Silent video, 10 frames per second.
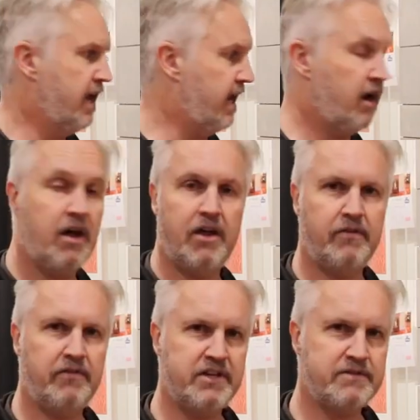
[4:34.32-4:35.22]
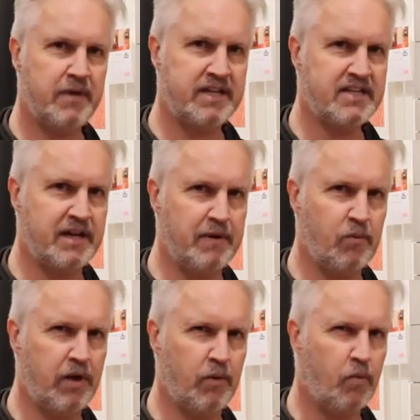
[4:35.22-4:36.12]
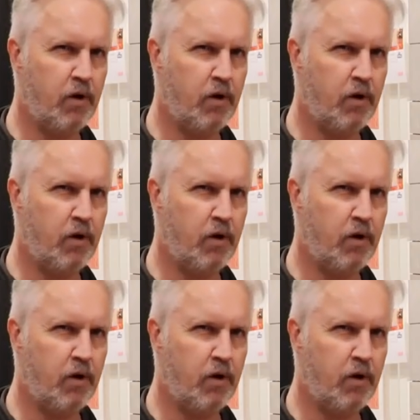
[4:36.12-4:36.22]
Now, this may sound a bit weird.